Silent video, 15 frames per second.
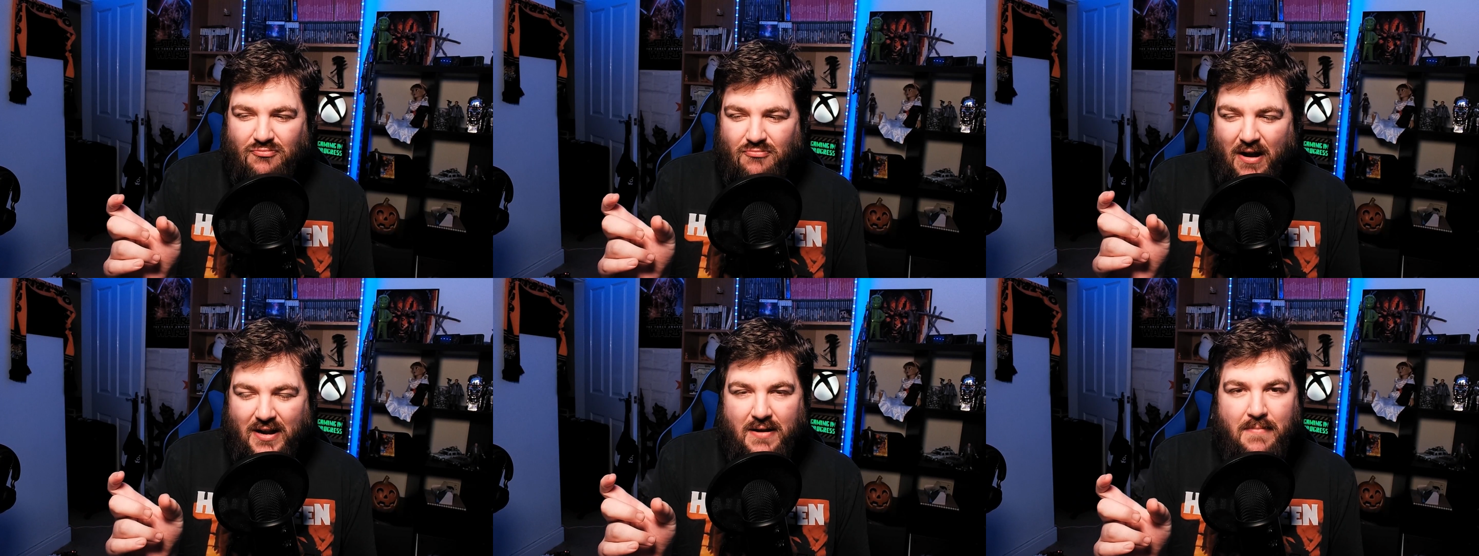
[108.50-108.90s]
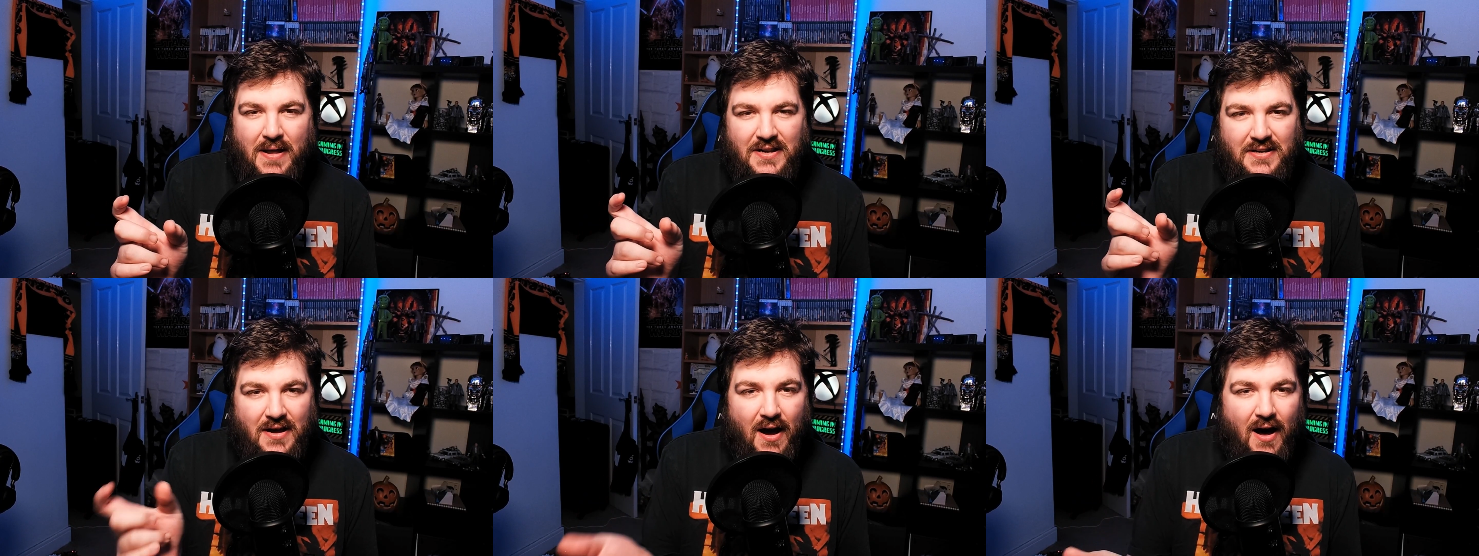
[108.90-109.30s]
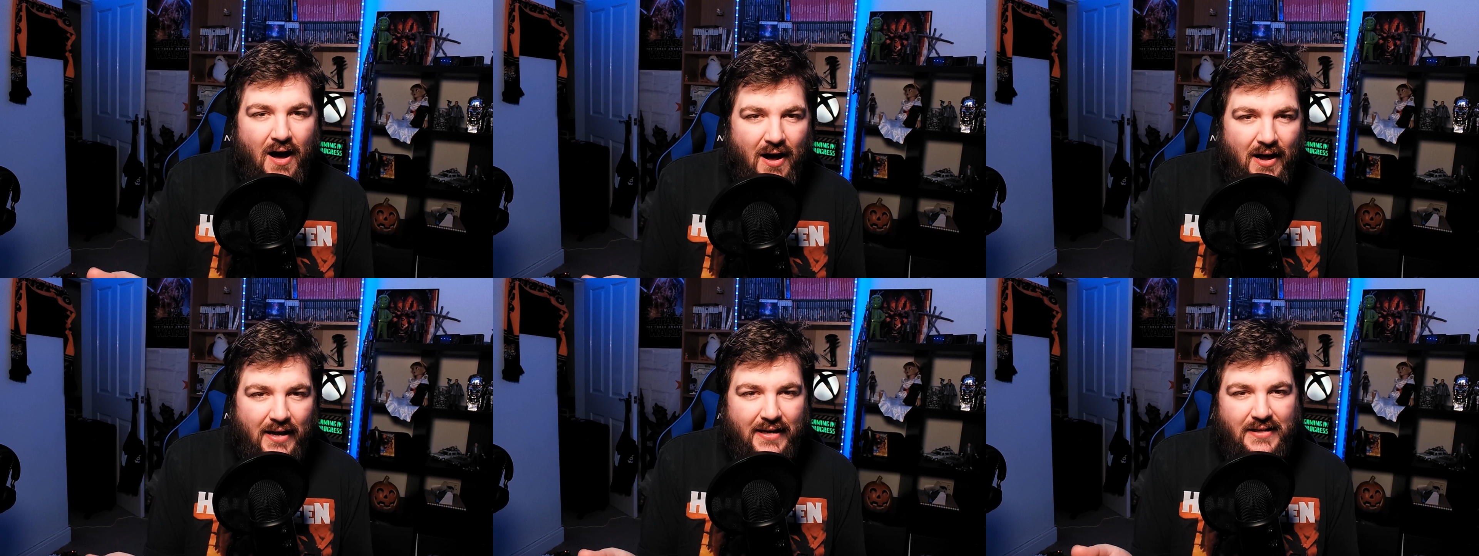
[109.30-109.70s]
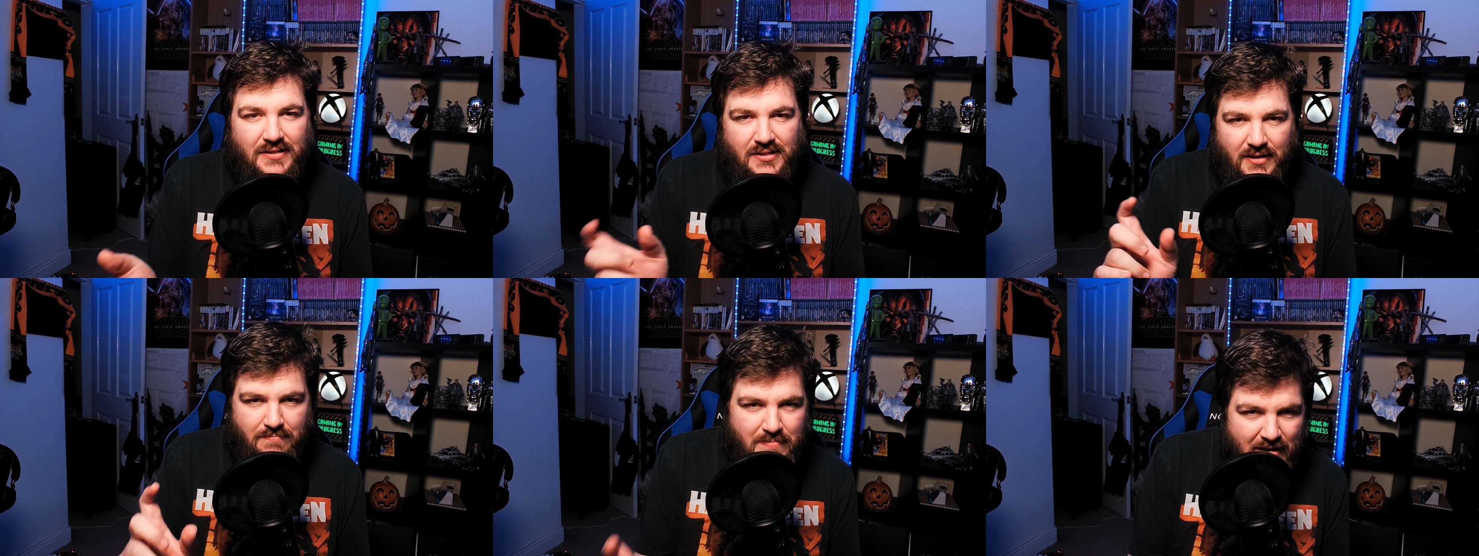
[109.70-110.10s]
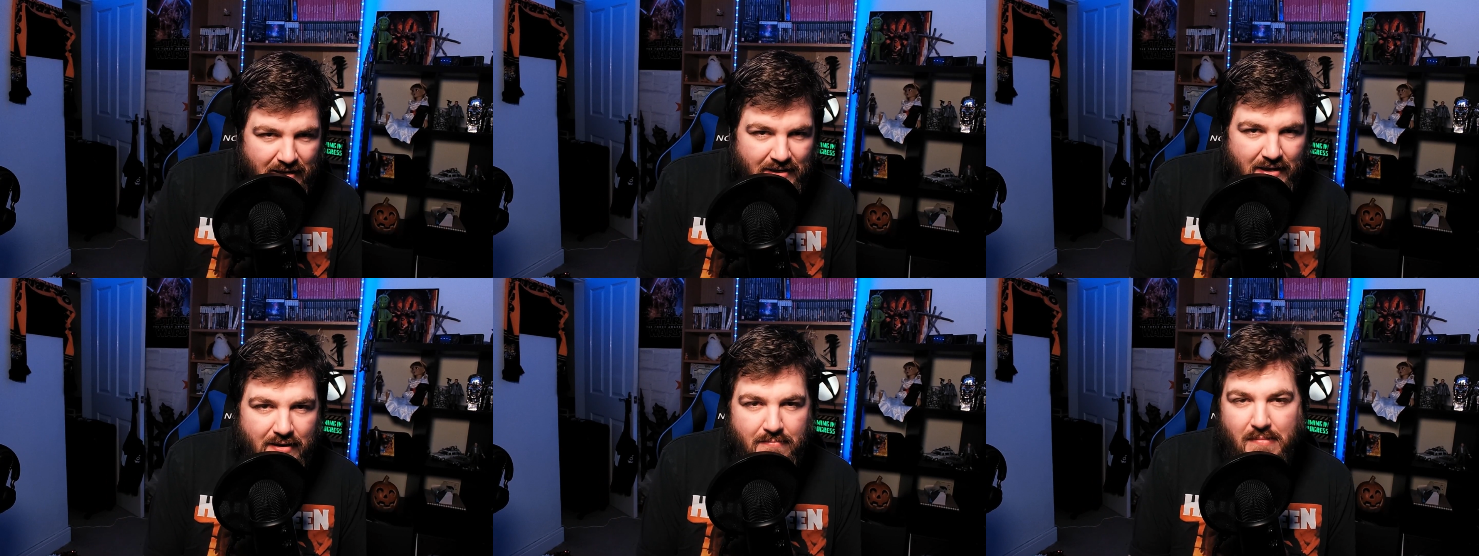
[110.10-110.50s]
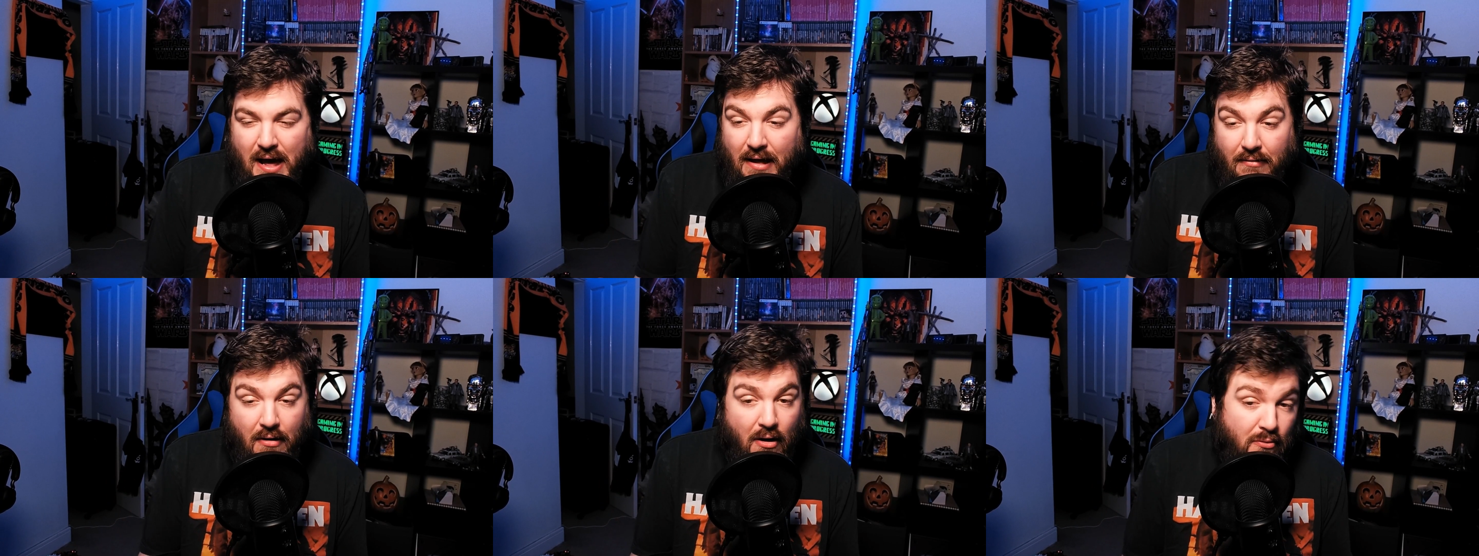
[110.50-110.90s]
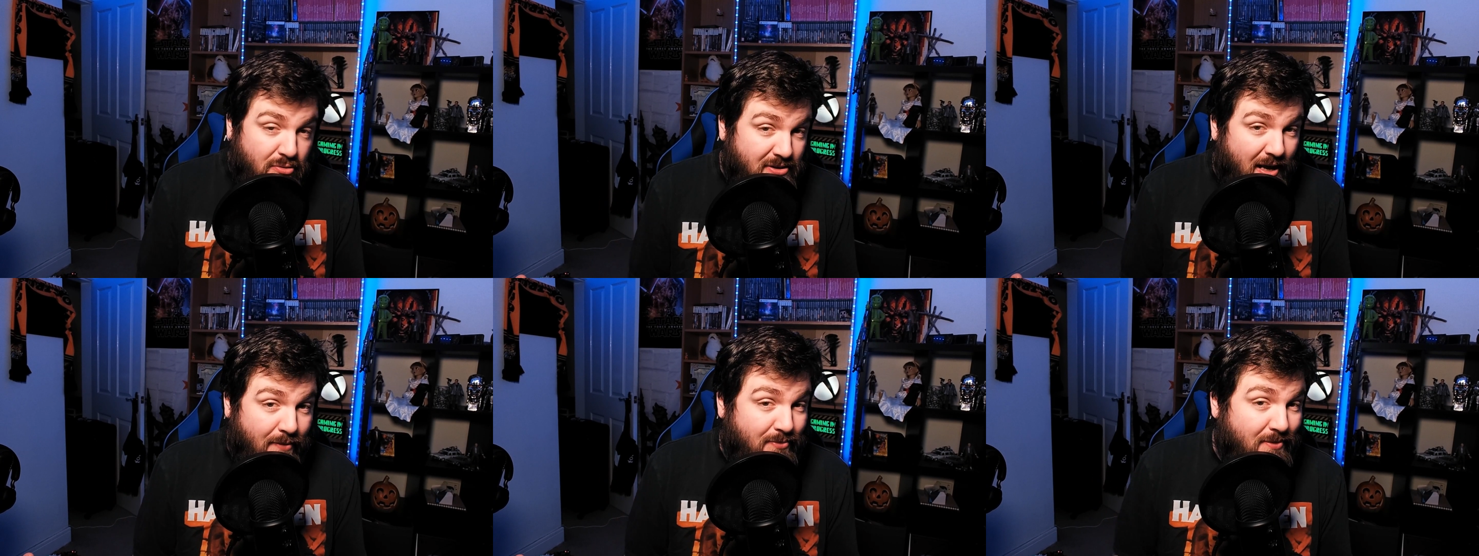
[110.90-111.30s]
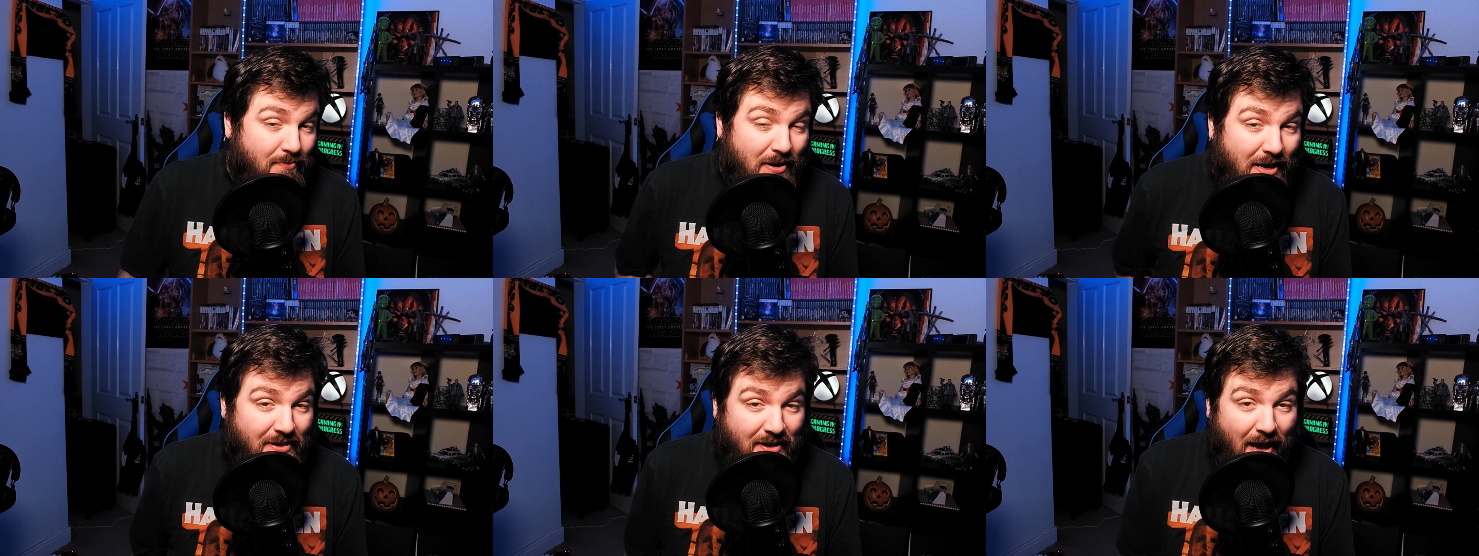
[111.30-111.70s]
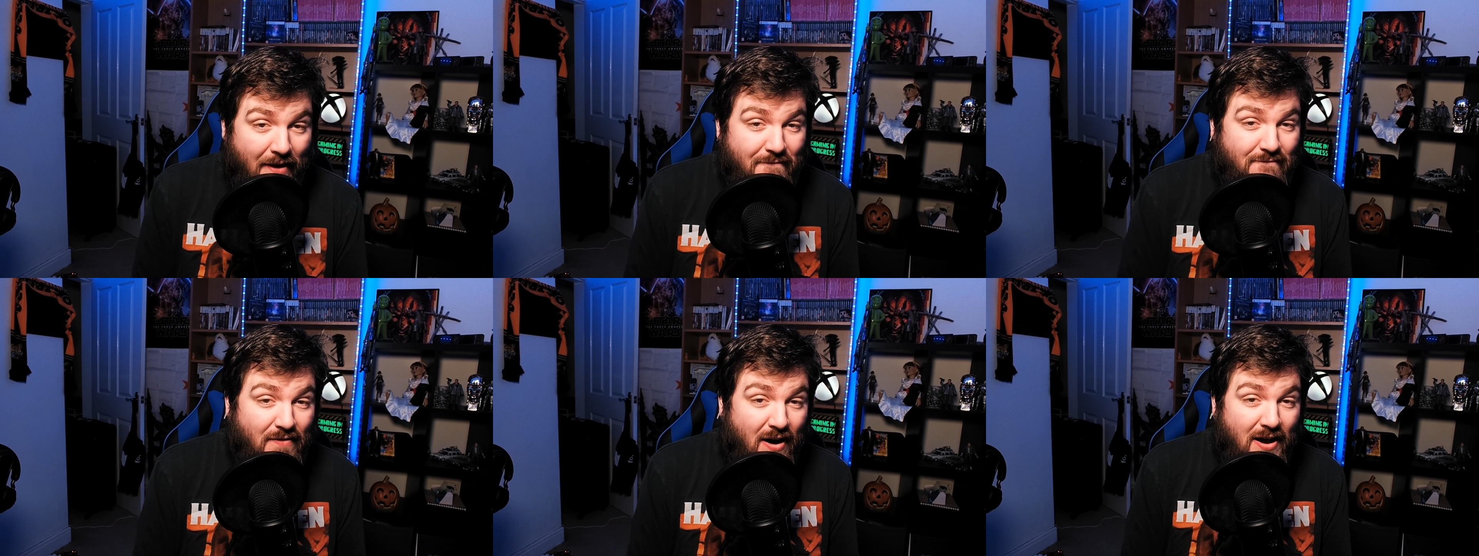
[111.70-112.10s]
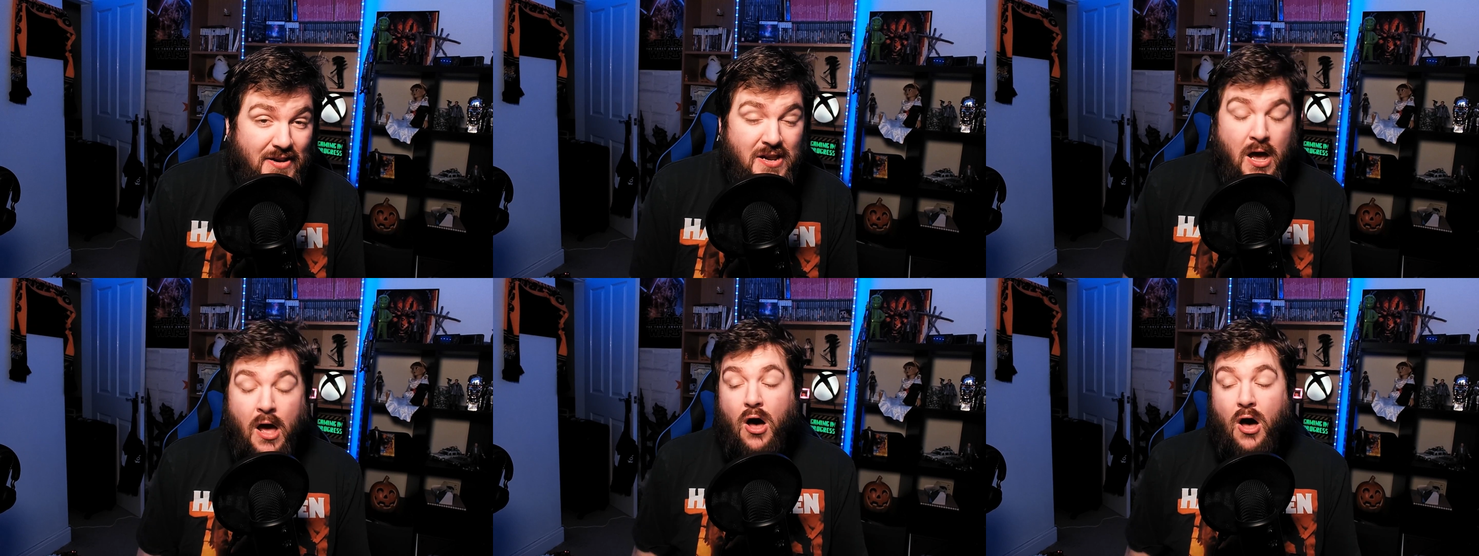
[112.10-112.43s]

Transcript: recommended high to medium, and I was able to play the game fine.